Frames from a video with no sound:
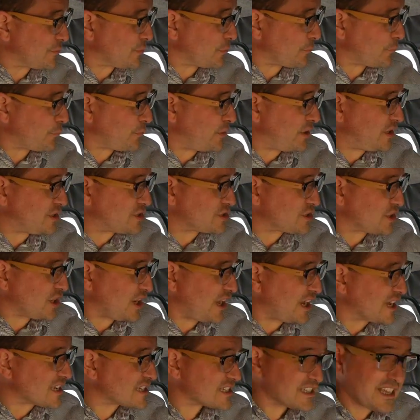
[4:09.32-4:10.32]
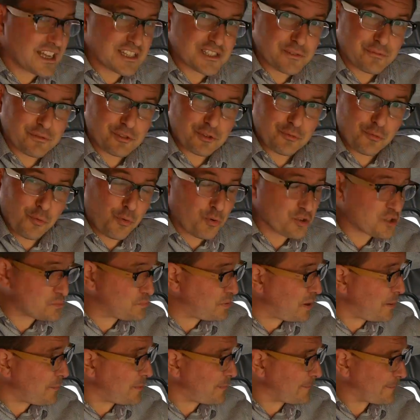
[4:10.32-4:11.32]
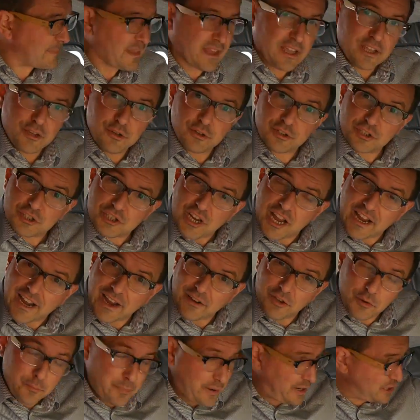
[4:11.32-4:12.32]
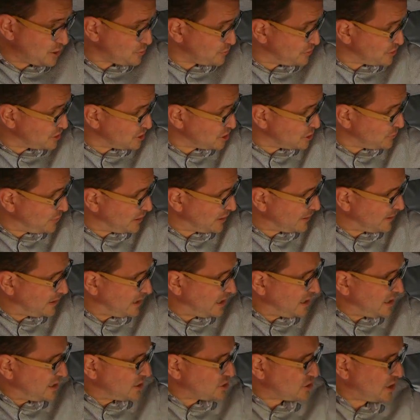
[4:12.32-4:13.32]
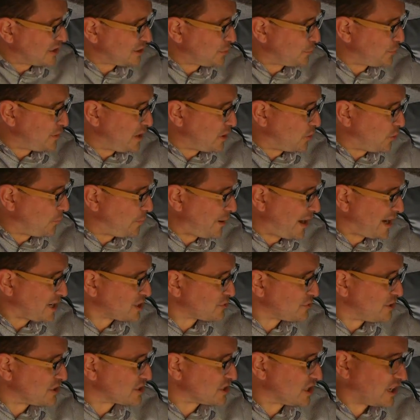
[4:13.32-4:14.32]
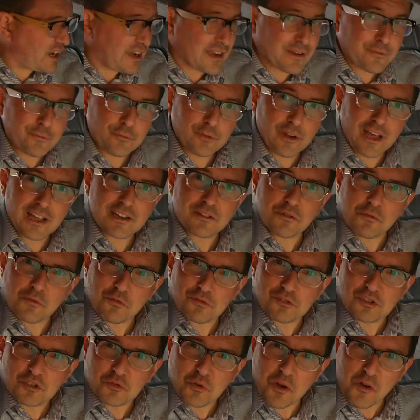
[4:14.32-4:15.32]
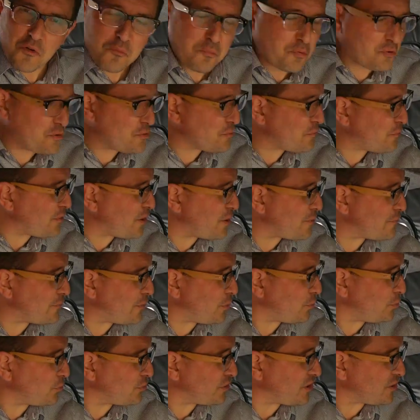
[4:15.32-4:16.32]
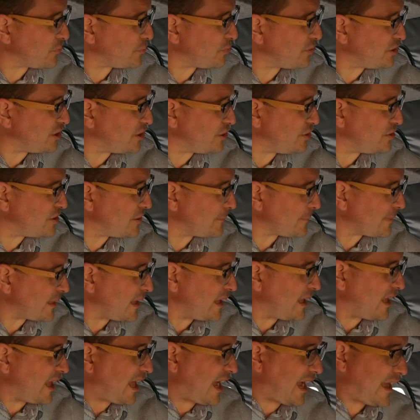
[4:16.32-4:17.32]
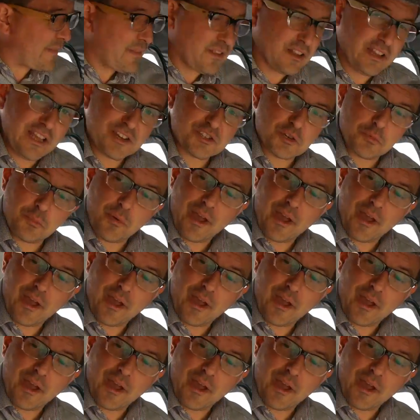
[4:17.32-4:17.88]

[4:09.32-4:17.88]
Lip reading: for the fridge, isolator for the water pump. You can check how your batteries are doing. Check the vehicle battery isn't going flat. We're on 12.5 volts, that's pretty good. And the leisure